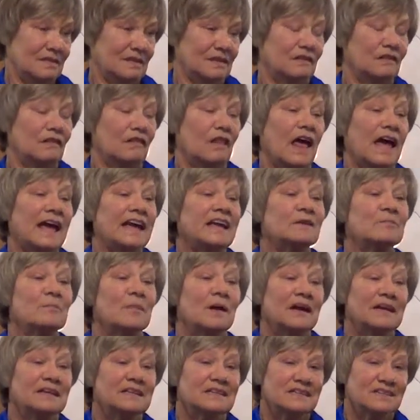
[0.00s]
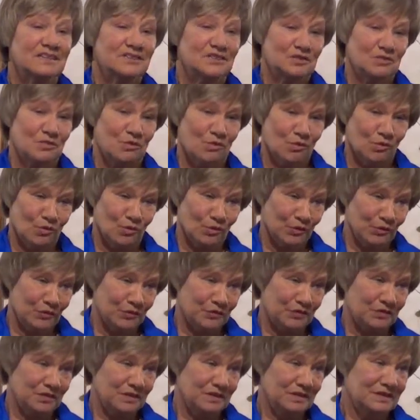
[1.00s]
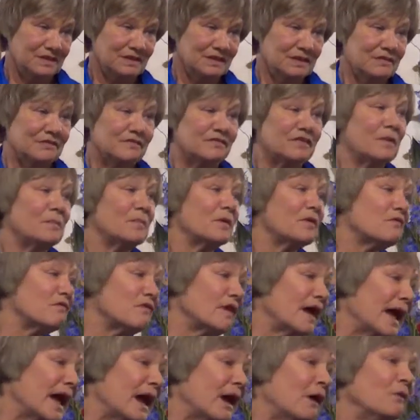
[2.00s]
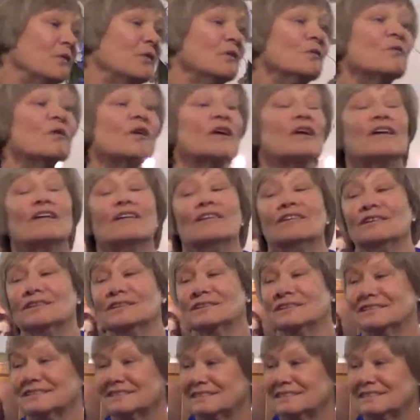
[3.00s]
like-minded souls from around the world,